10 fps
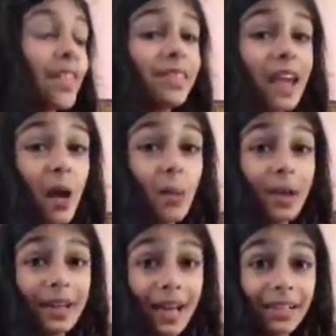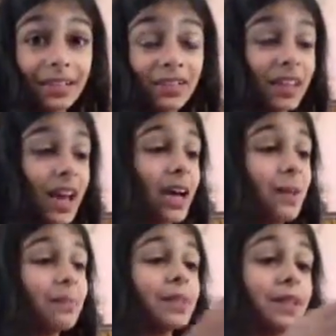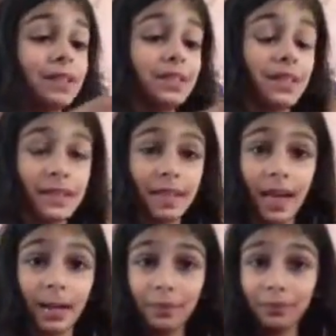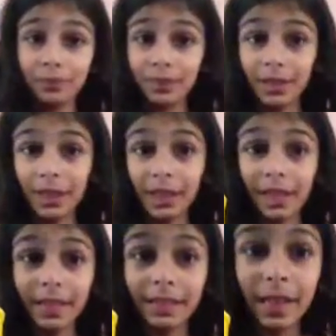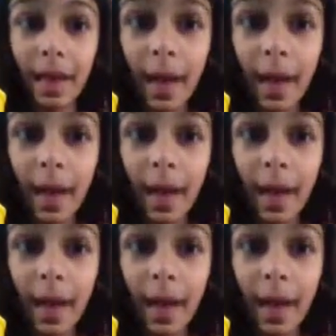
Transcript: Now my next slime is this slime. It's